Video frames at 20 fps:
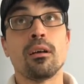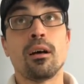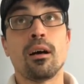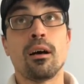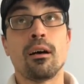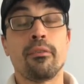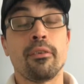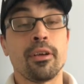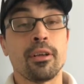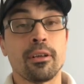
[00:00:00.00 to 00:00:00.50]
I
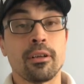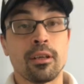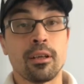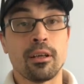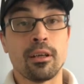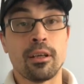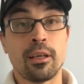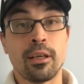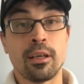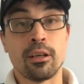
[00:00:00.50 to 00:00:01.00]
think
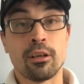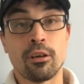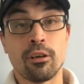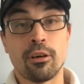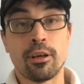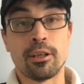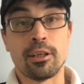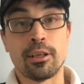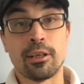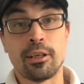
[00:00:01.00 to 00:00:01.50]
the
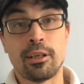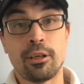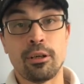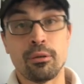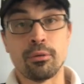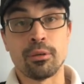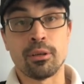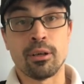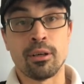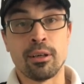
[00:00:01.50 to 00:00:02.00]
incline of the hill
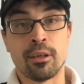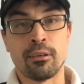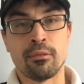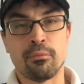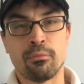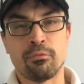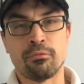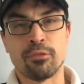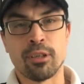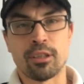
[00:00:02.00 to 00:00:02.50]
that I have
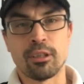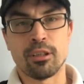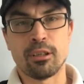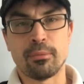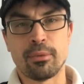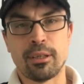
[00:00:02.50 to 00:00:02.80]
run up,